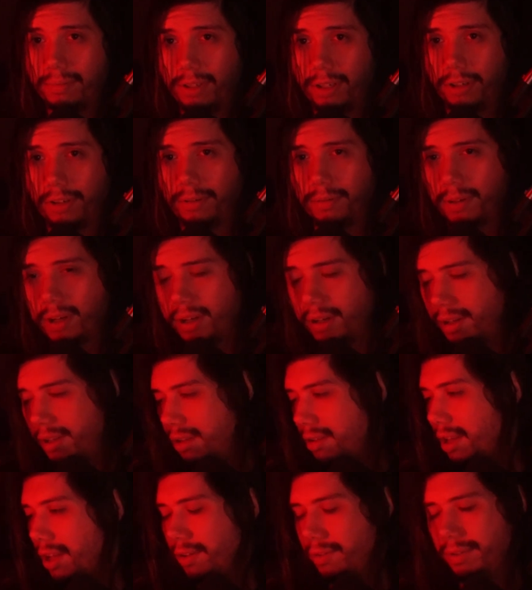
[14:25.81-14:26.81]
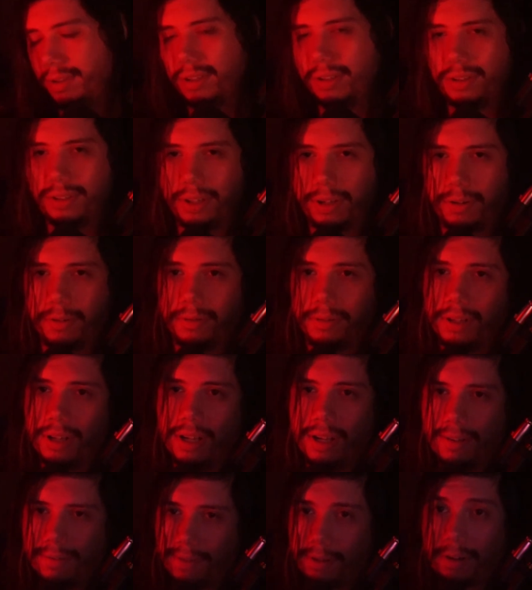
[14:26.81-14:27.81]
or hilt, so
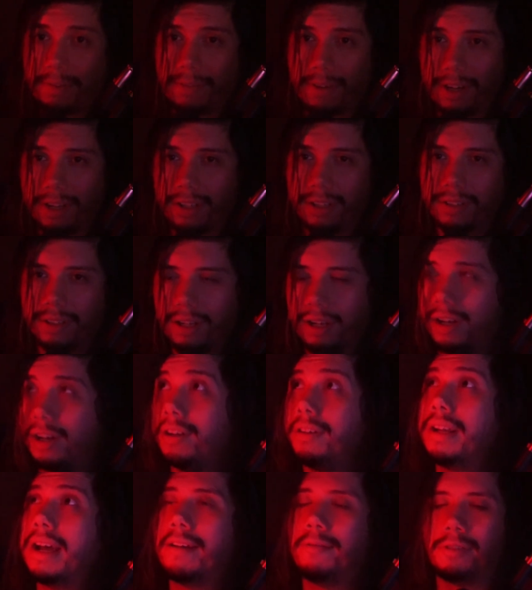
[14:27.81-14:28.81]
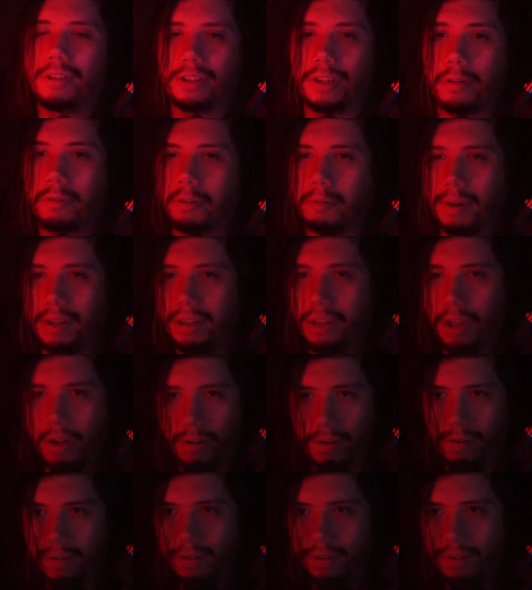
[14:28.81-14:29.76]
very fitting. Not with the color red though.